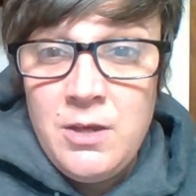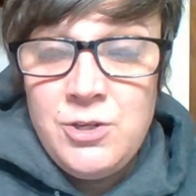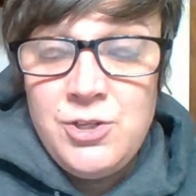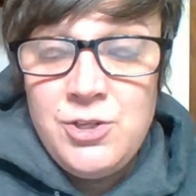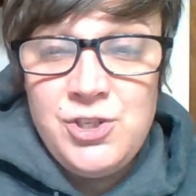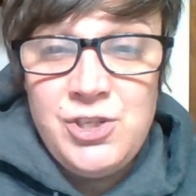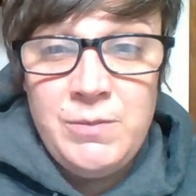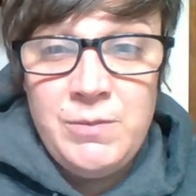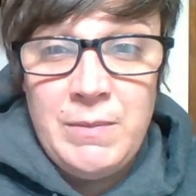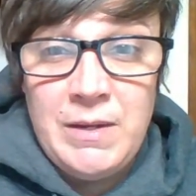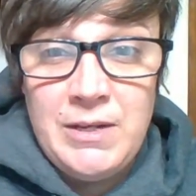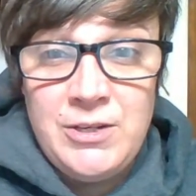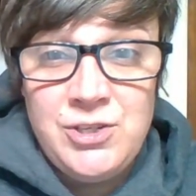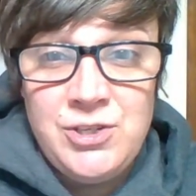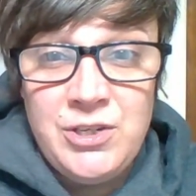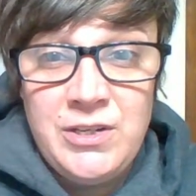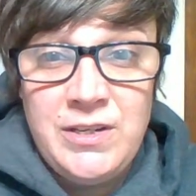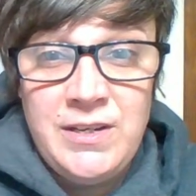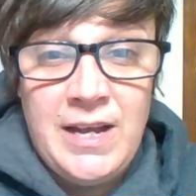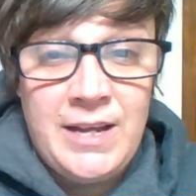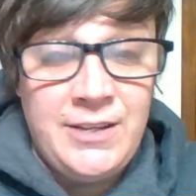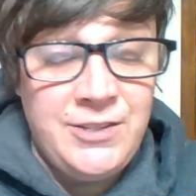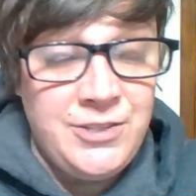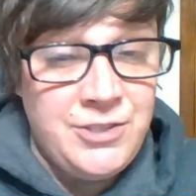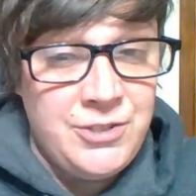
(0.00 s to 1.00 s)
She
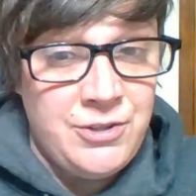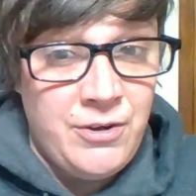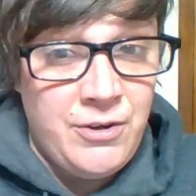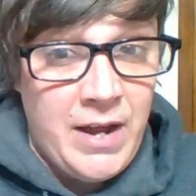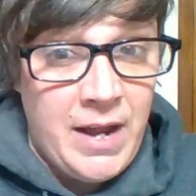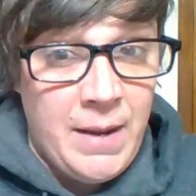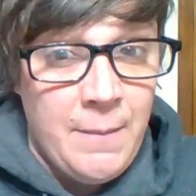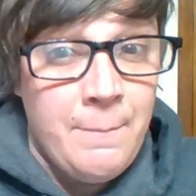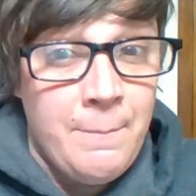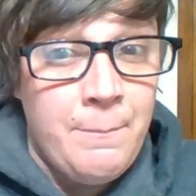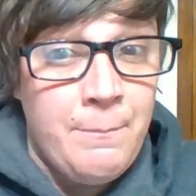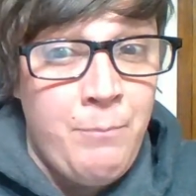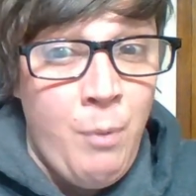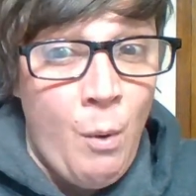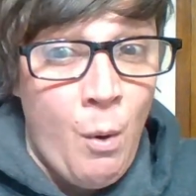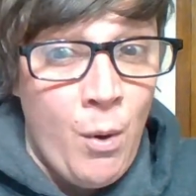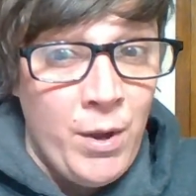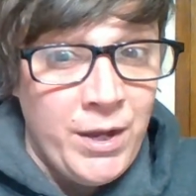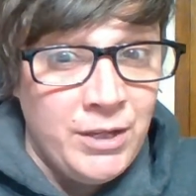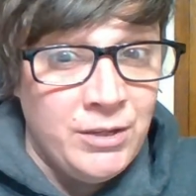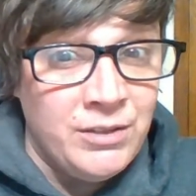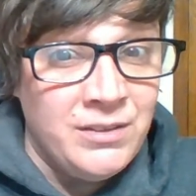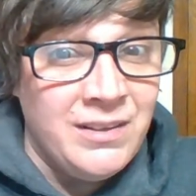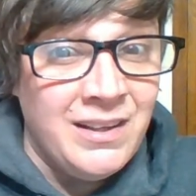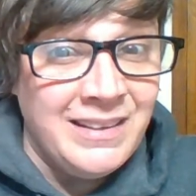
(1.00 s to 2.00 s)
mentioned yesterday
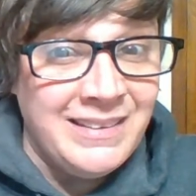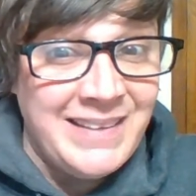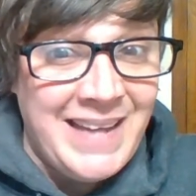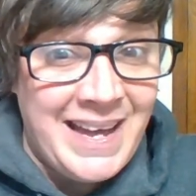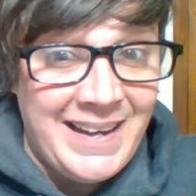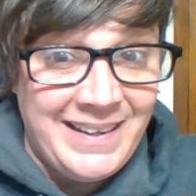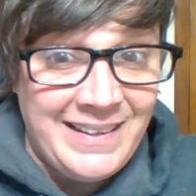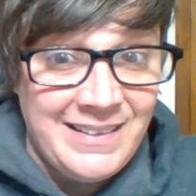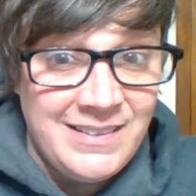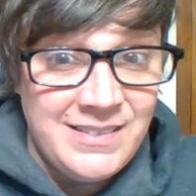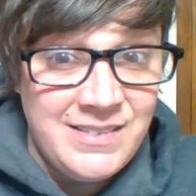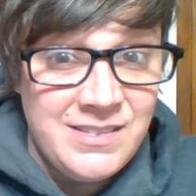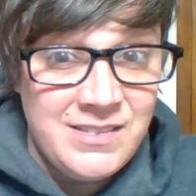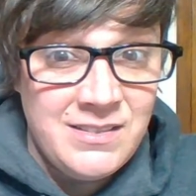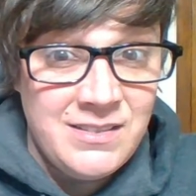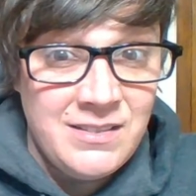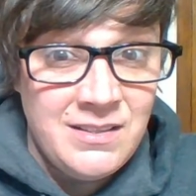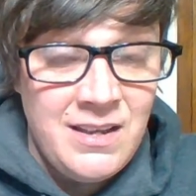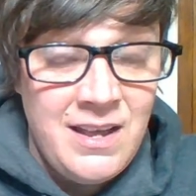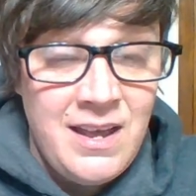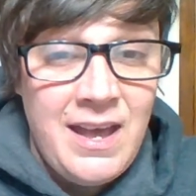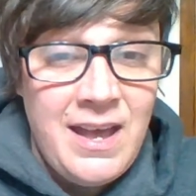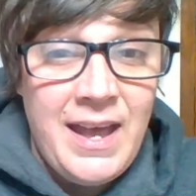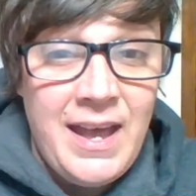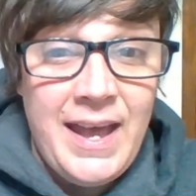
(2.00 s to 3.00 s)
boiled lettuce
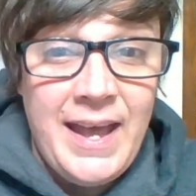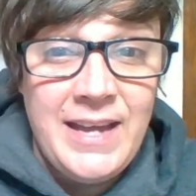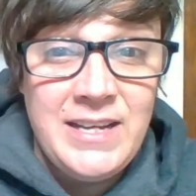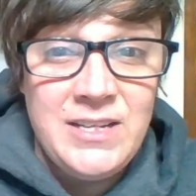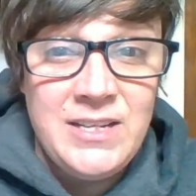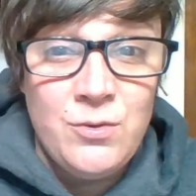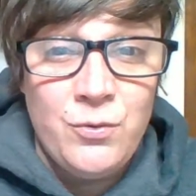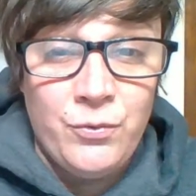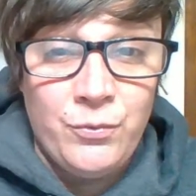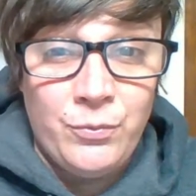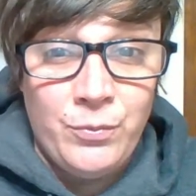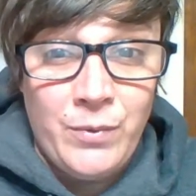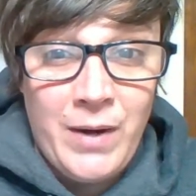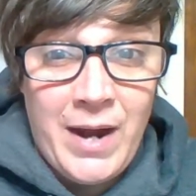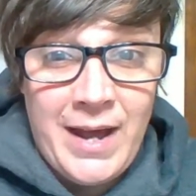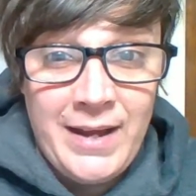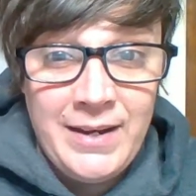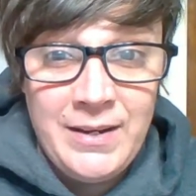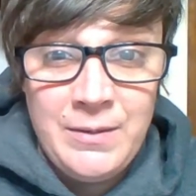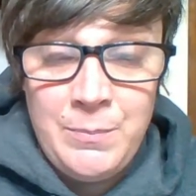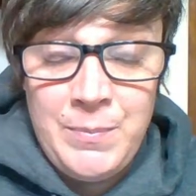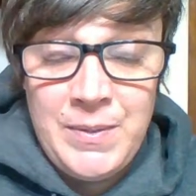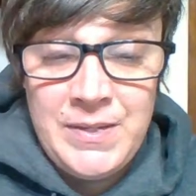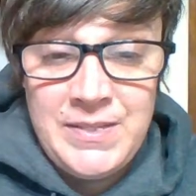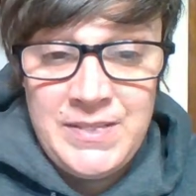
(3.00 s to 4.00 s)
and
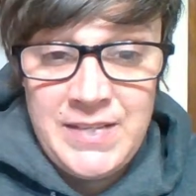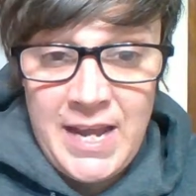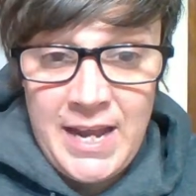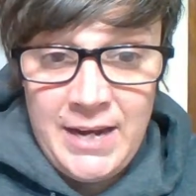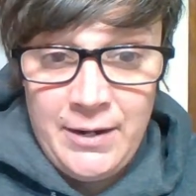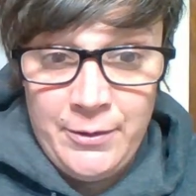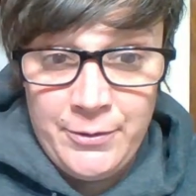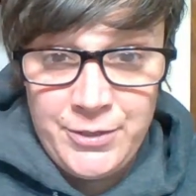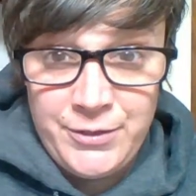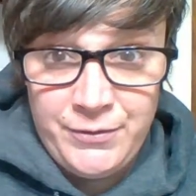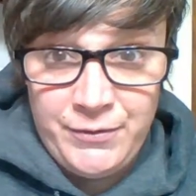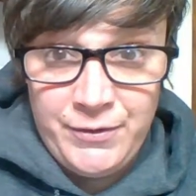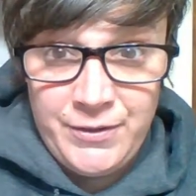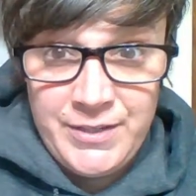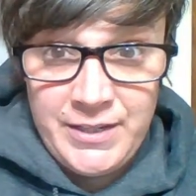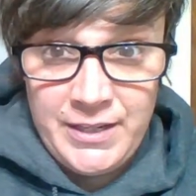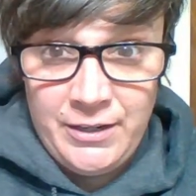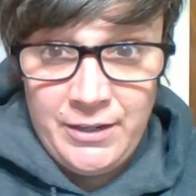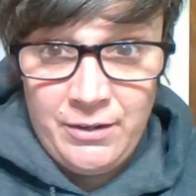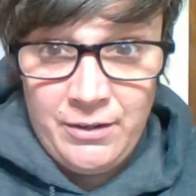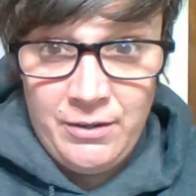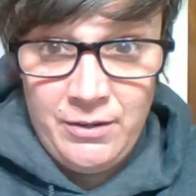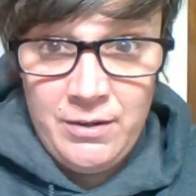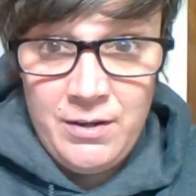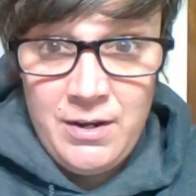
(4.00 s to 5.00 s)
rotten potatoes for
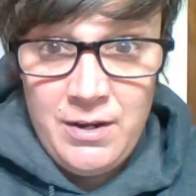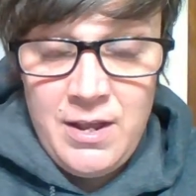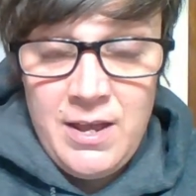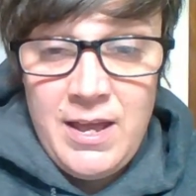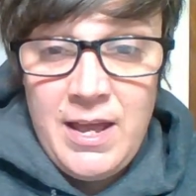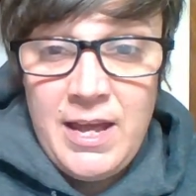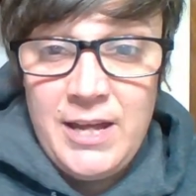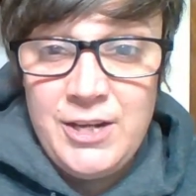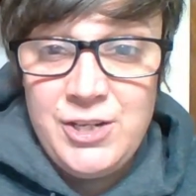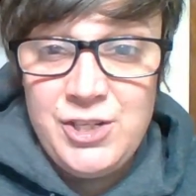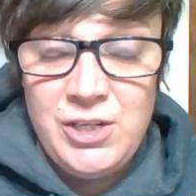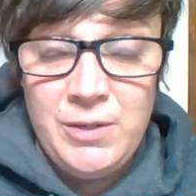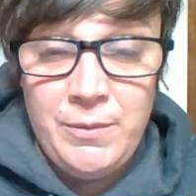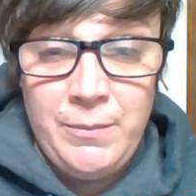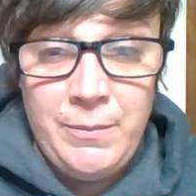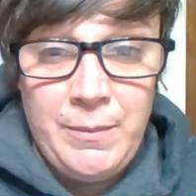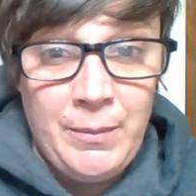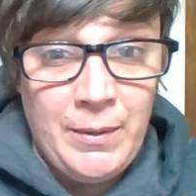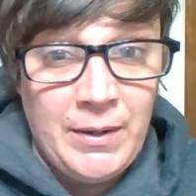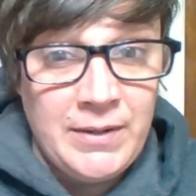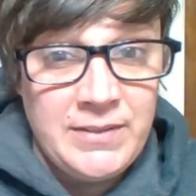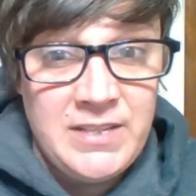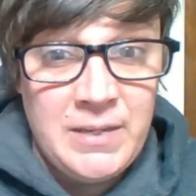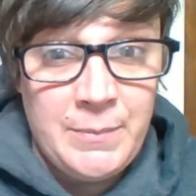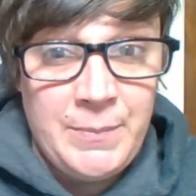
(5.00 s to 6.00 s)
dinner. And she
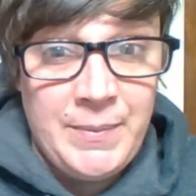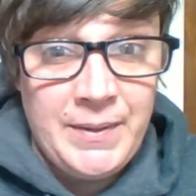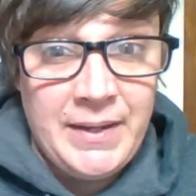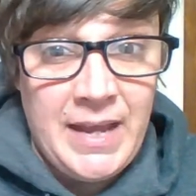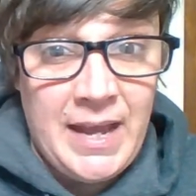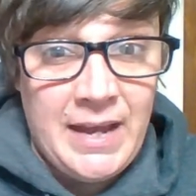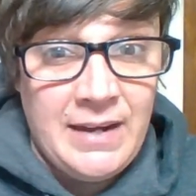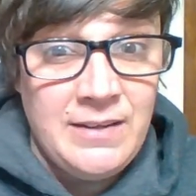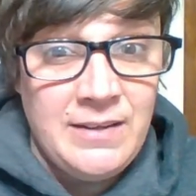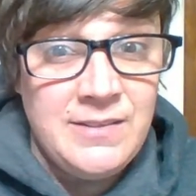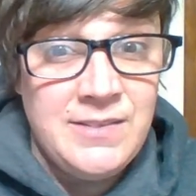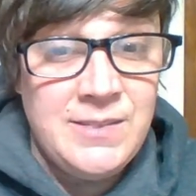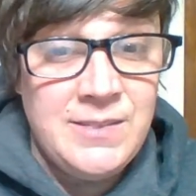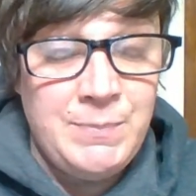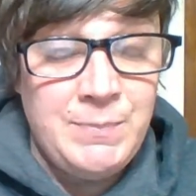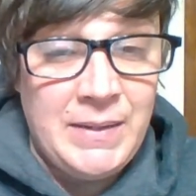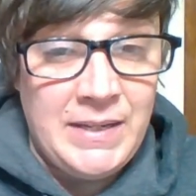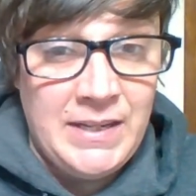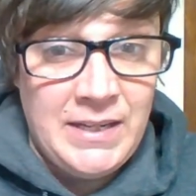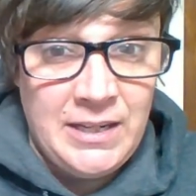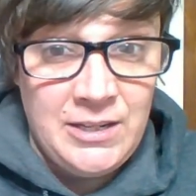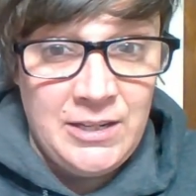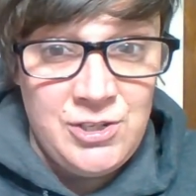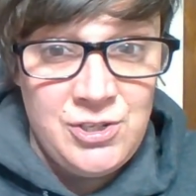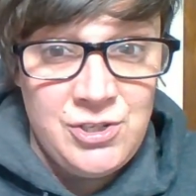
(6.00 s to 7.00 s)
brings up again
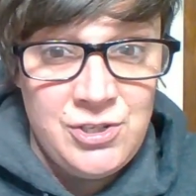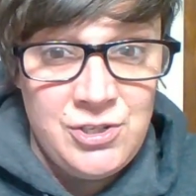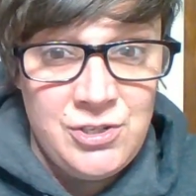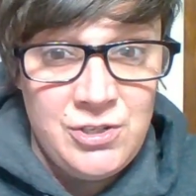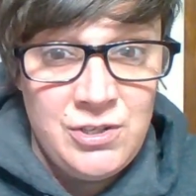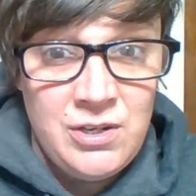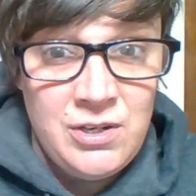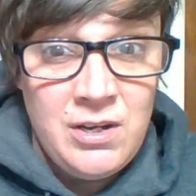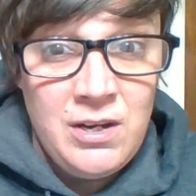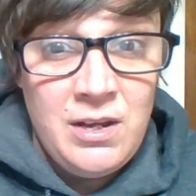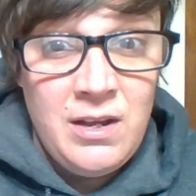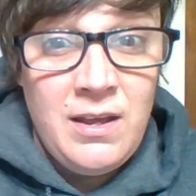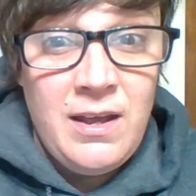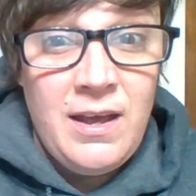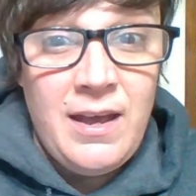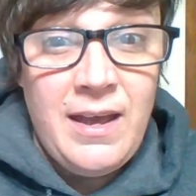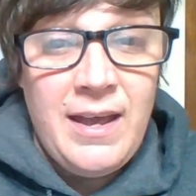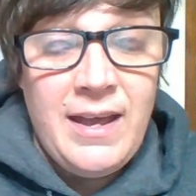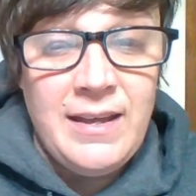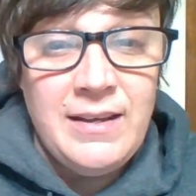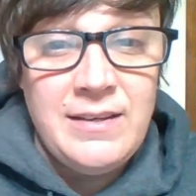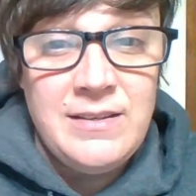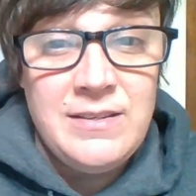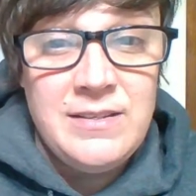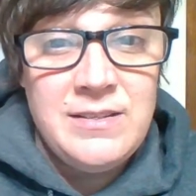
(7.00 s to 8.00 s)
spinach
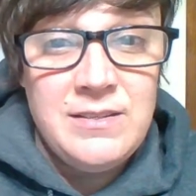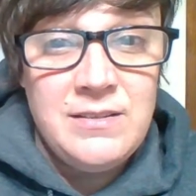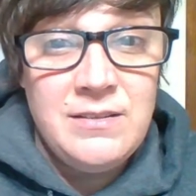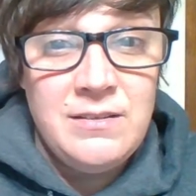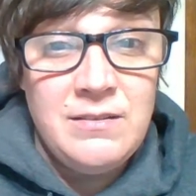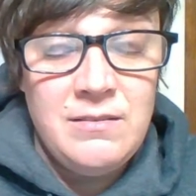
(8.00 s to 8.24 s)
and,